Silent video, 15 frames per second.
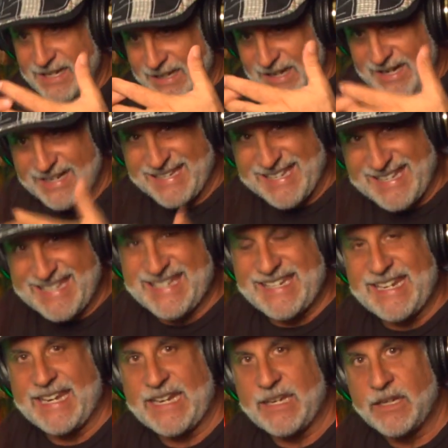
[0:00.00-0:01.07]
They let it
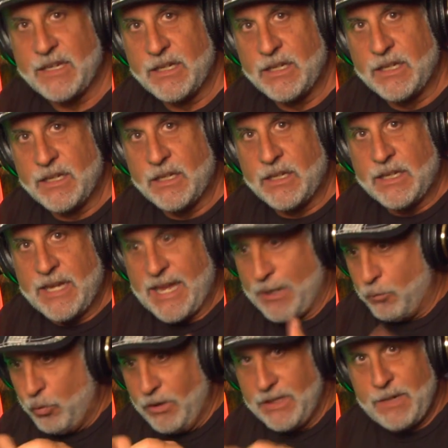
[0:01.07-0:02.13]
sit
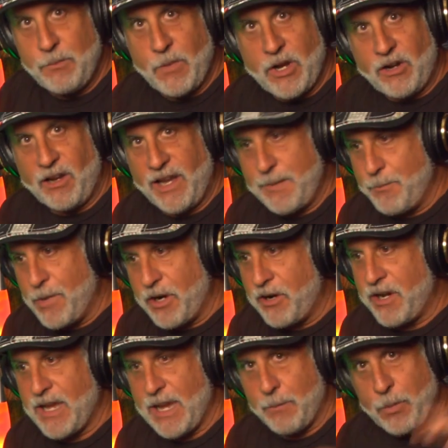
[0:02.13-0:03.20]
and really
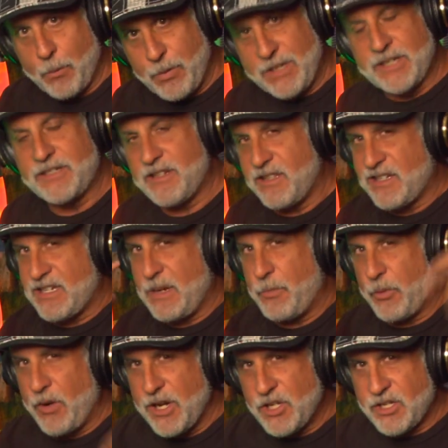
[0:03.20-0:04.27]
marinate, but because of the
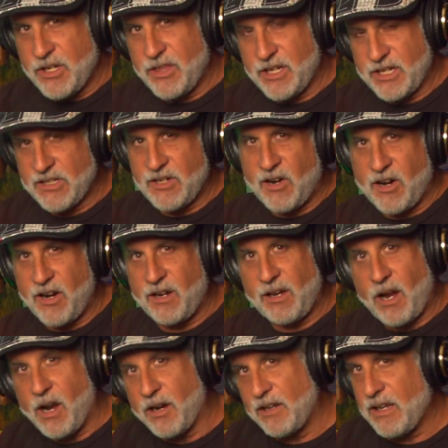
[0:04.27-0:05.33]
separation of the guitar,
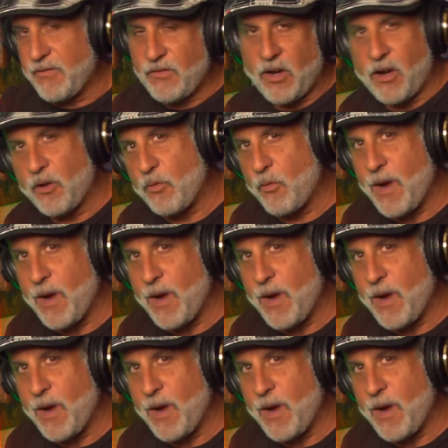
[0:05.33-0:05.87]
hard left, hard